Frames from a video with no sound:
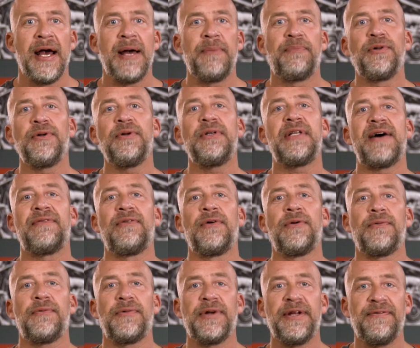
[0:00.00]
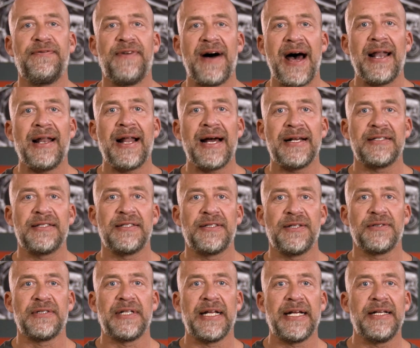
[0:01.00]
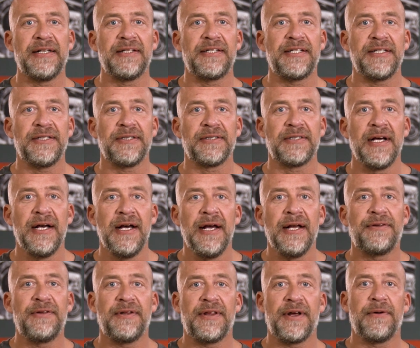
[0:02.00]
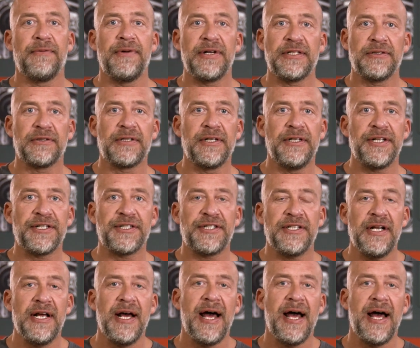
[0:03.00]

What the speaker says: And BlueDevil revitalizes those leaking seals to their original condition